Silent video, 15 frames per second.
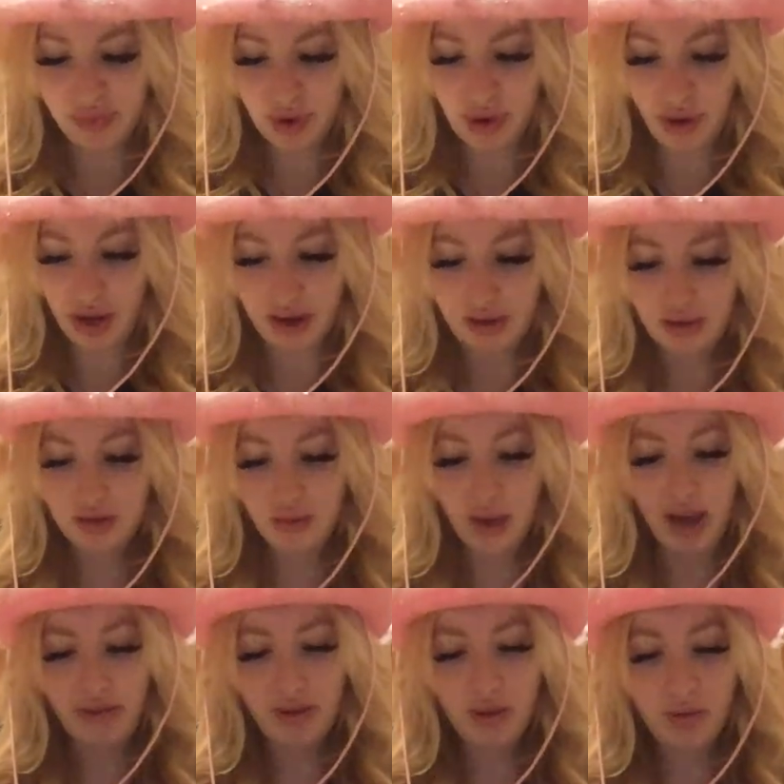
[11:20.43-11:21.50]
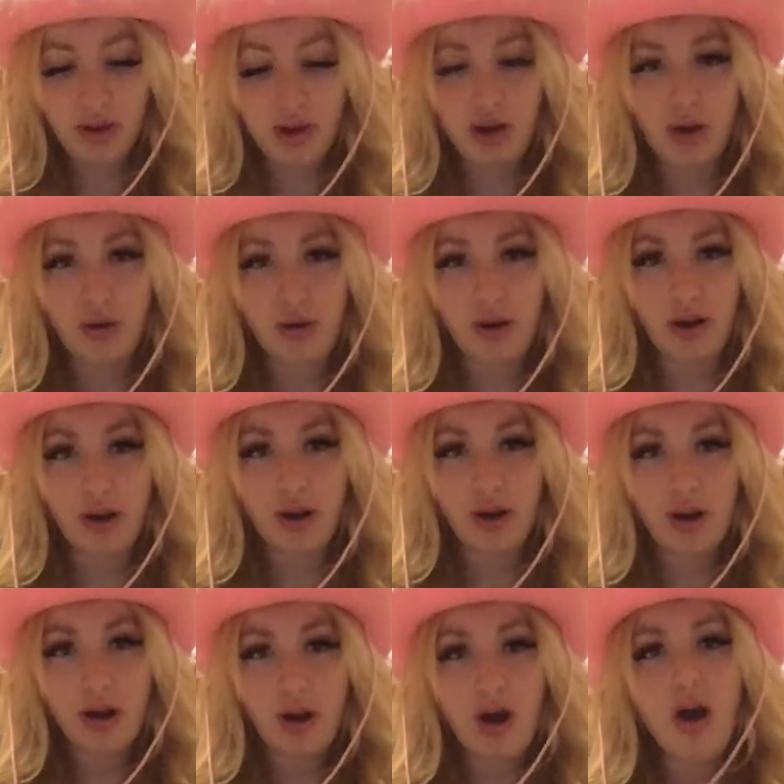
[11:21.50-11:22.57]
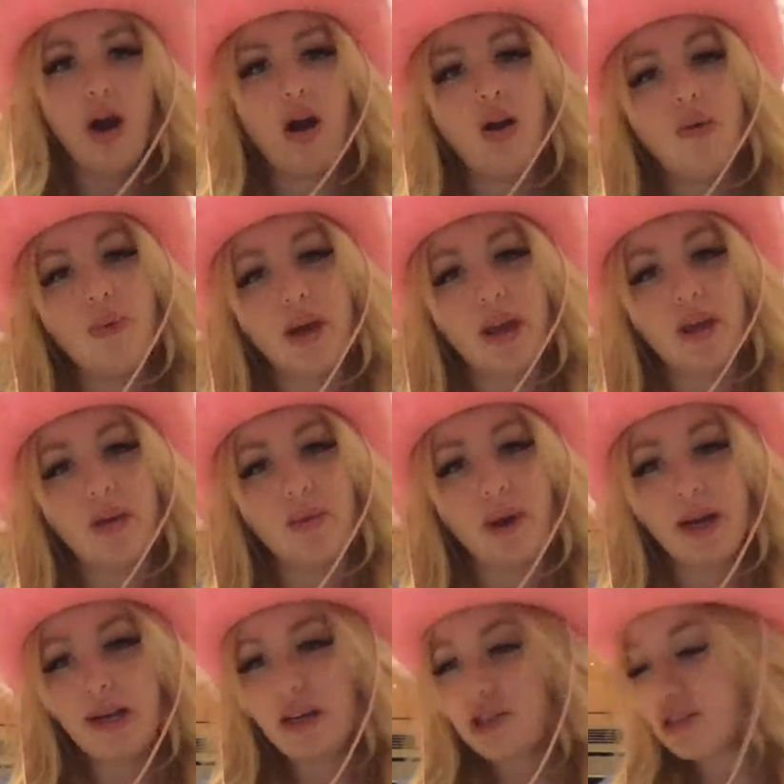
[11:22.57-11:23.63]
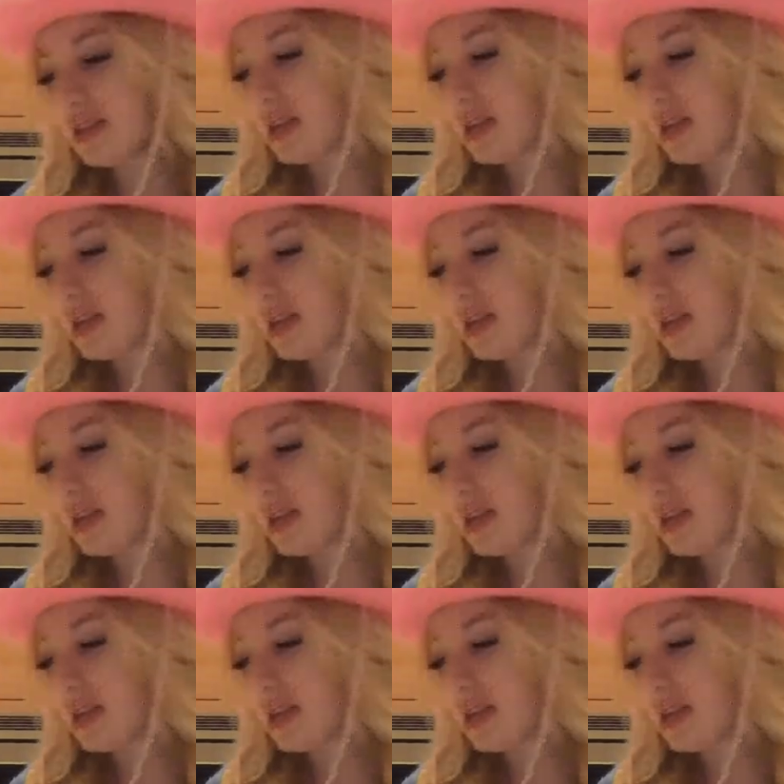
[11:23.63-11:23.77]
okay, so we have the Greek yogurt. Oh wait, why did I just